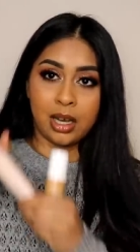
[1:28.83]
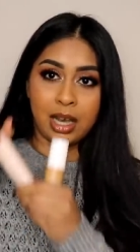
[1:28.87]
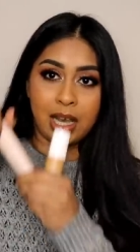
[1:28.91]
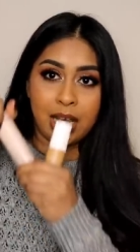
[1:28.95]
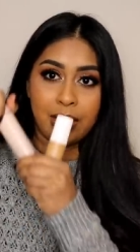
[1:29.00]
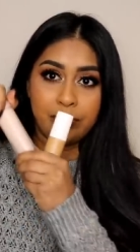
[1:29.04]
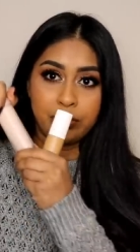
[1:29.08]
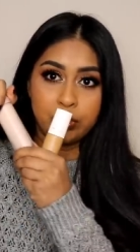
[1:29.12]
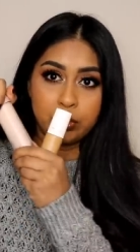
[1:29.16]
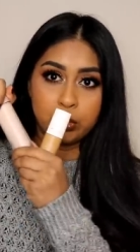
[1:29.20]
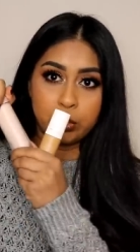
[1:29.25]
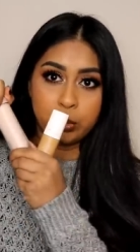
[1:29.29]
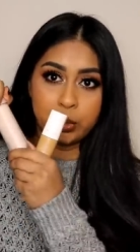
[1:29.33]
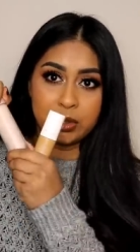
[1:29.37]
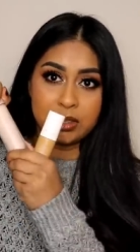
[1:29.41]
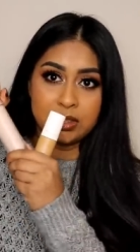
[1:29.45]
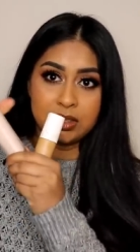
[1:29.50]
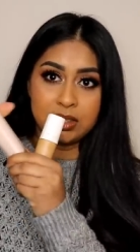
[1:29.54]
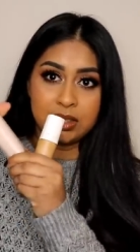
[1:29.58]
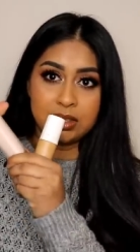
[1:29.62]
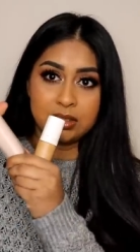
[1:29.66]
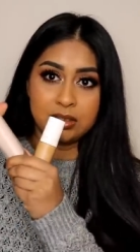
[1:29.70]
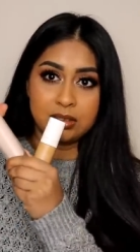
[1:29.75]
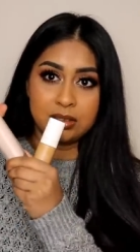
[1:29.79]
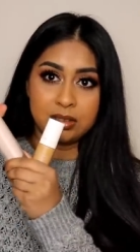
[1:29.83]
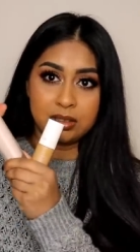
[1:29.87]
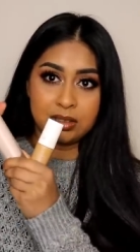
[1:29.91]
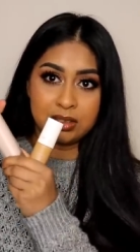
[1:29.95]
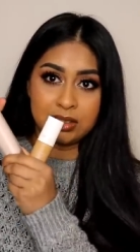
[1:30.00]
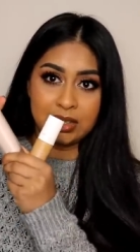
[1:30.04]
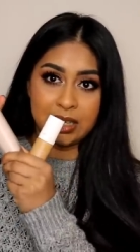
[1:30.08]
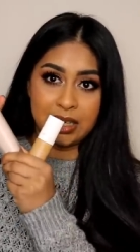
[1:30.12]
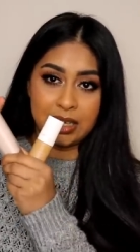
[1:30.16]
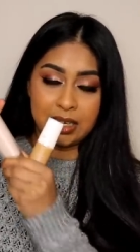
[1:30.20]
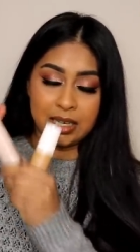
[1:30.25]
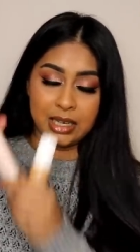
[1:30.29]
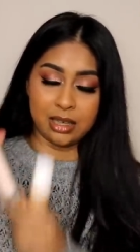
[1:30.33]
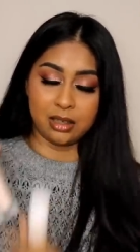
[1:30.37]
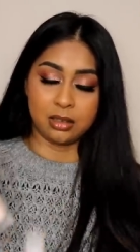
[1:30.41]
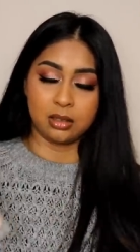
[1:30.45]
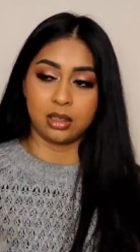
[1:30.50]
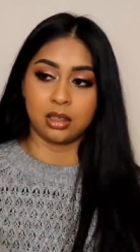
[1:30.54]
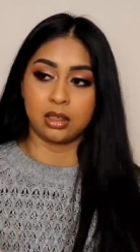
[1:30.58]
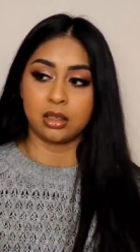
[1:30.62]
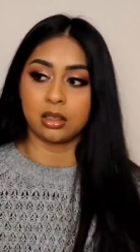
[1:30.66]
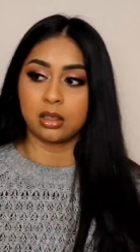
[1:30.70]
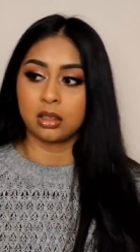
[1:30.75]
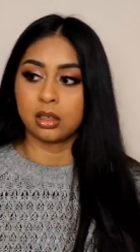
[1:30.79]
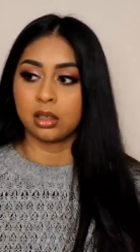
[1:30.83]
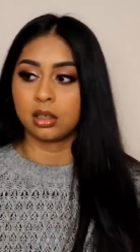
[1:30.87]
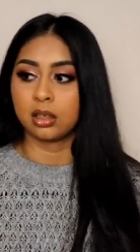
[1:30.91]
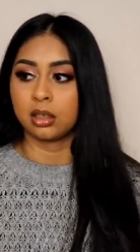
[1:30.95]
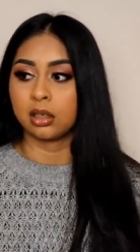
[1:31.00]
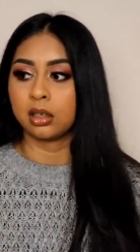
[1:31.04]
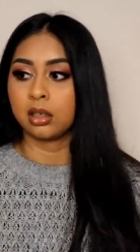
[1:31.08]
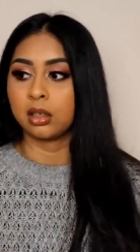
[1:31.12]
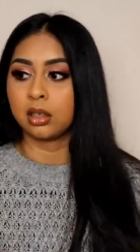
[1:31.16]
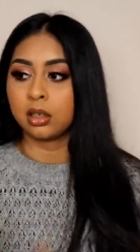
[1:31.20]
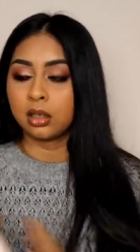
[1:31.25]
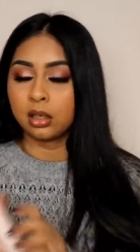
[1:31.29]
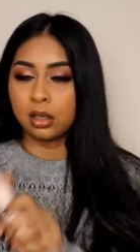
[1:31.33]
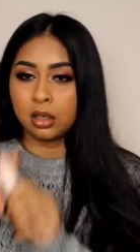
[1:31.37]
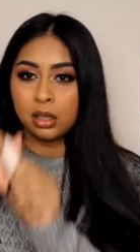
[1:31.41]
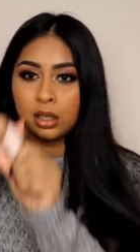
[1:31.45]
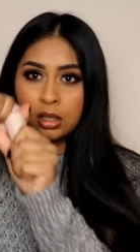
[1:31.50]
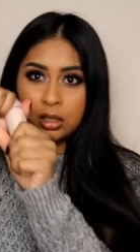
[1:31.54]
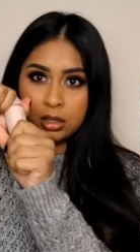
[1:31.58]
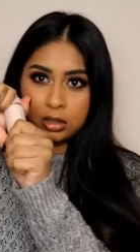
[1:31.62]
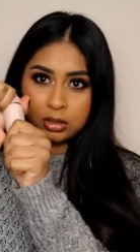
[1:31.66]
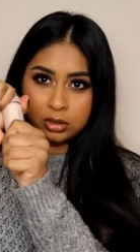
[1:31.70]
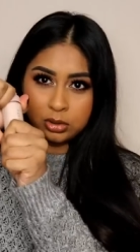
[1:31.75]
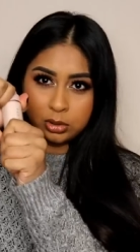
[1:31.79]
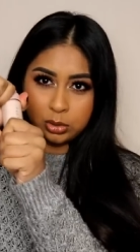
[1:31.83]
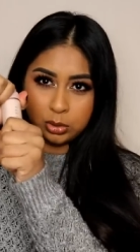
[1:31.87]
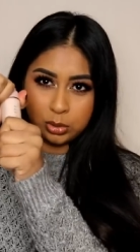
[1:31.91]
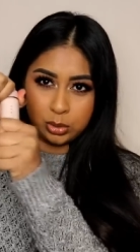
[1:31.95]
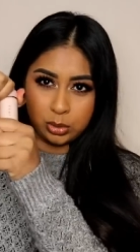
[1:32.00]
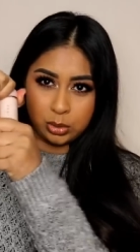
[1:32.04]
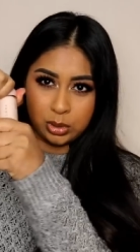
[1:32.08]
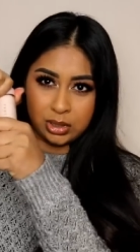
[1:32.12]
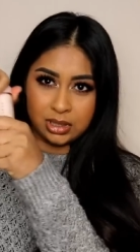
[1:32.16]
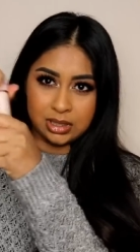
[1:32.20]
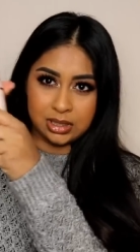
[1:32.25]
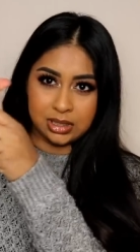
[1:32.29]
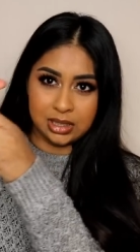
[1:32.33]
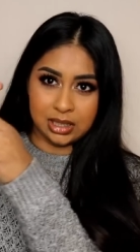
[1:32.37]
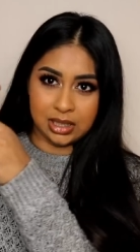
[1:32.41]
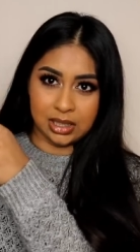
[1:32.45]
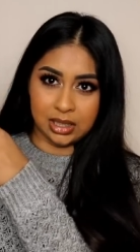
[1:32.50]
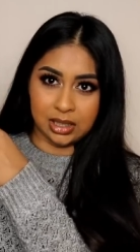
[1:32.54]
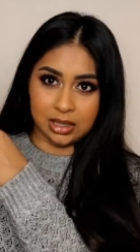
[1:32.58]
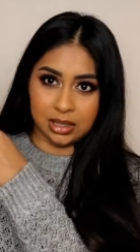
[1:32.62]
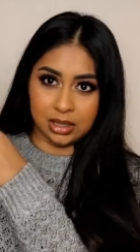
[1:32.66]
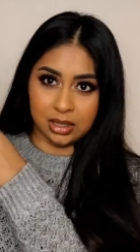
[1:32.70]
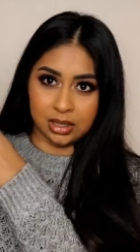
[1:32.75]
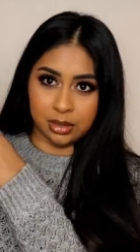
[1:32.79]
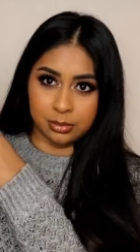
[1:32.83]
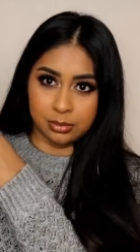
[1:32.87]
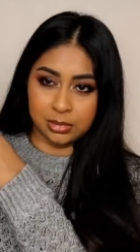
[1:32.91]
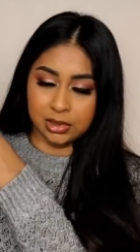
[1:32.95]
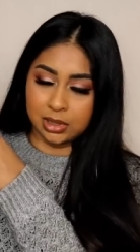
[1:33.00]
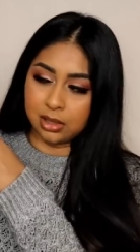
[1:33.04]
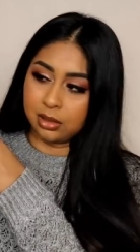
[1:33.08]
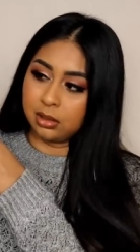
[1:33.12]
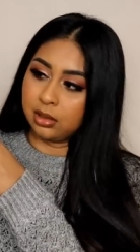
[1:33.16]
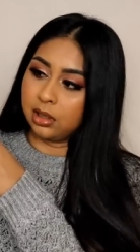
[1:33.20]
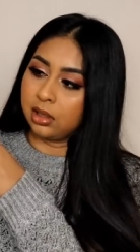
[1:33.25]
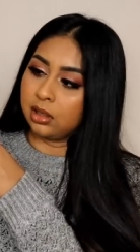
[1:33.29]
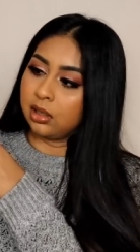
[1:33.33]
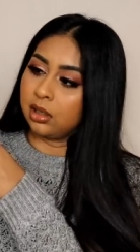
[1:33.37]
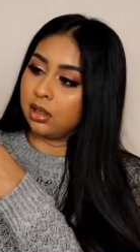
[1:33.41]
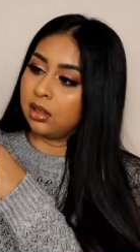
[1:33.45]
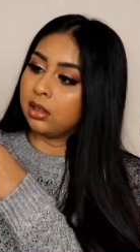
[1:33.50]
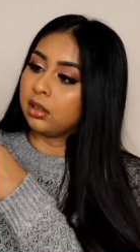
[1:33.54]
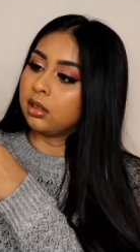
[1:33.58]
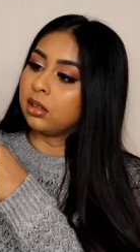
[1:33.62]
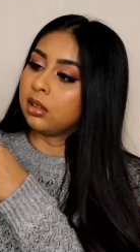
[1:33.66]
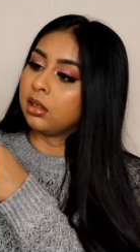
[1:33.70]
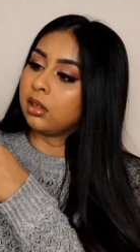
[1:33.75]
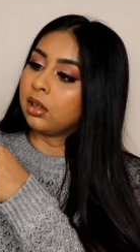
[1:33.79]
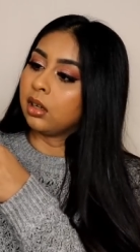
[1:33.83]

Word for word: I have to twist it to get it out like twist it and it comes out like that.